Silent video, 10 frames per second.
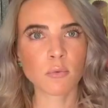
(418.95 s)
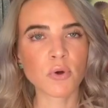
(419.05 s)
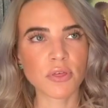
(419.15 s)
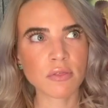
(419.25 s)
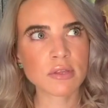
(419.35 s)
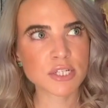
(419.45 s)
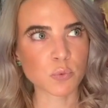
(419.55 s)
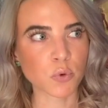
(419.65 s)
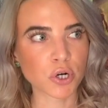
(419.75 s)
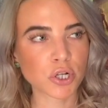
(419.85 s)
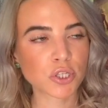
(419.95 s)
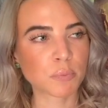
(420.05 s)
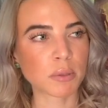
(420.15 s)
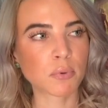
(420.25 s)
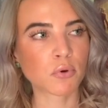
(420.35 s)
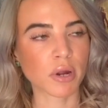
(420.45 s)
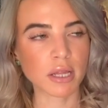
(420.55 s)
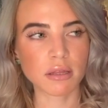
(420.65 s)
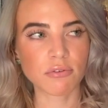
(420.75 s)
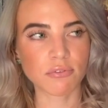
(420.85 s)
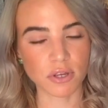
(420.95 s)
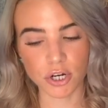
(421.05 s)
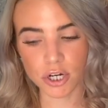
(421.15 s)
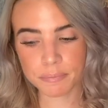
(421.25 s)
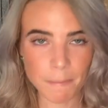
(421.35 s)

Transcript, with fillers: Within this world, people greatly fear